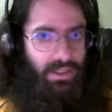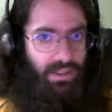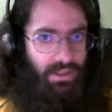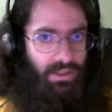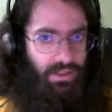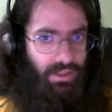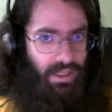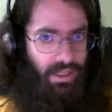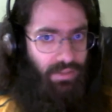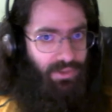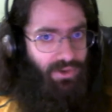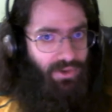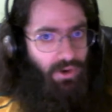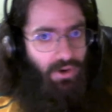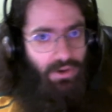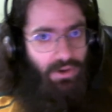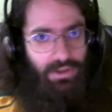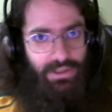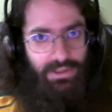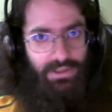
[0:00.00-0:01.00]
and the name of the
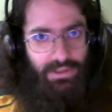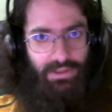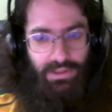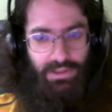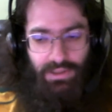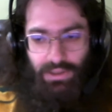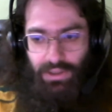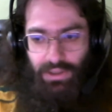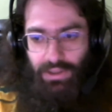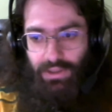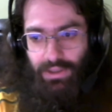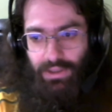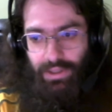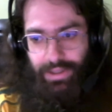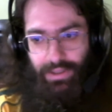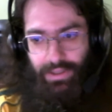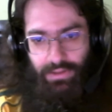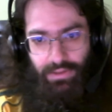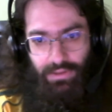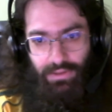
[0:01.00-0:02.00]
artist
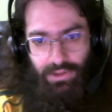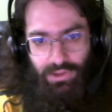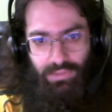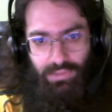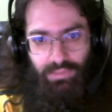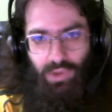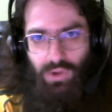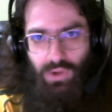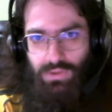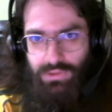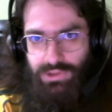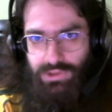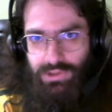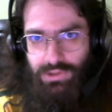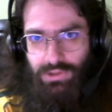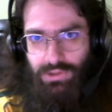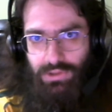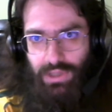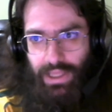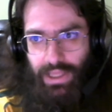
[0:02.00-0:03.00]
and the
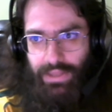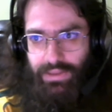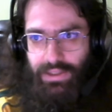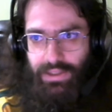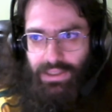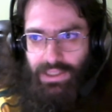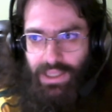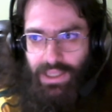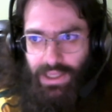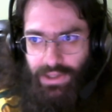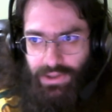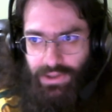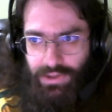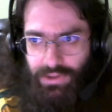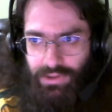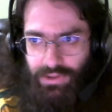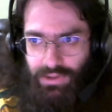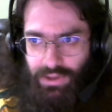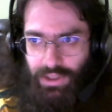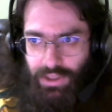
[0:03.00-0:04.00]
composer and the
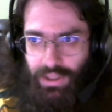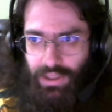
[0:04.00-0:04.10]
year,